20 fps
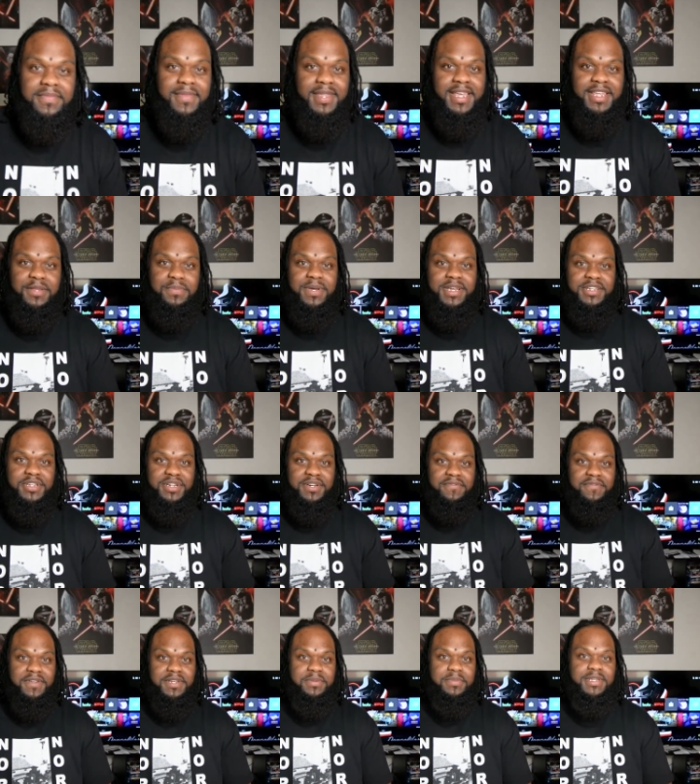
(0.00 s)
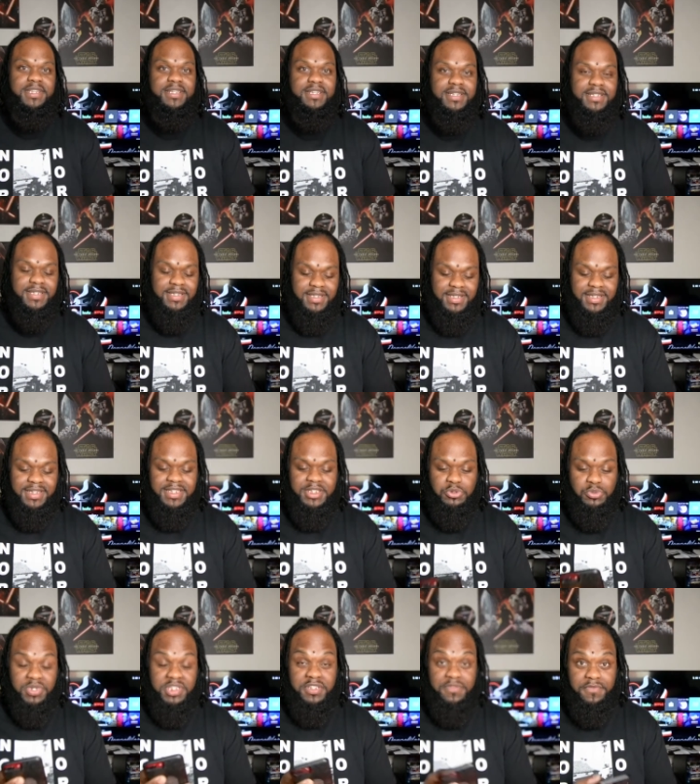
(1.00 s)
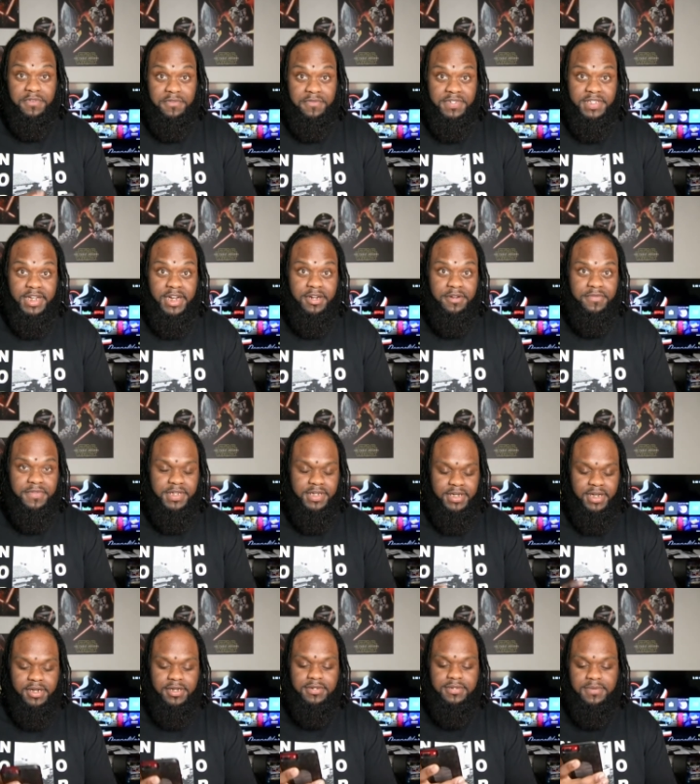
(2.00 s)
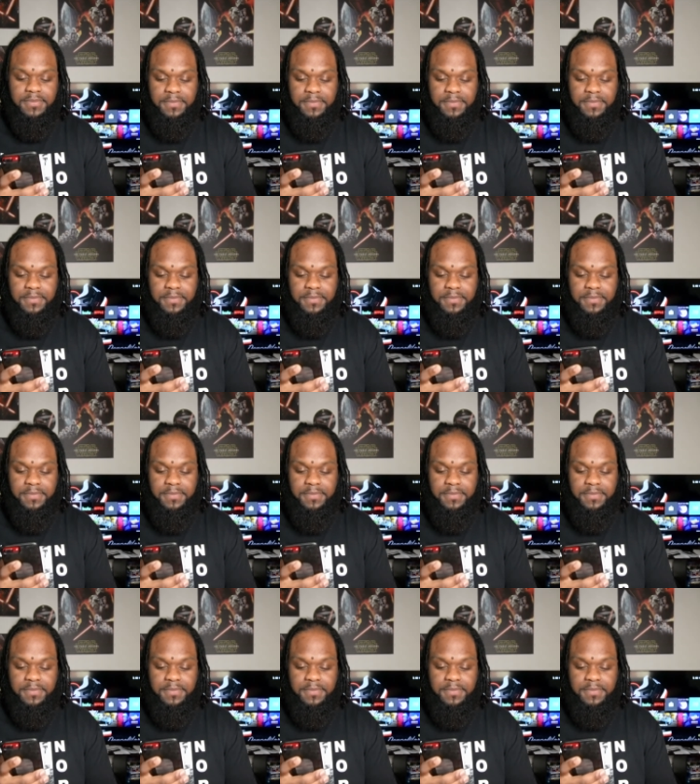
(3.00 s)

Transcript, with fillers: Anybody trying to fuck me, especially for photography. No.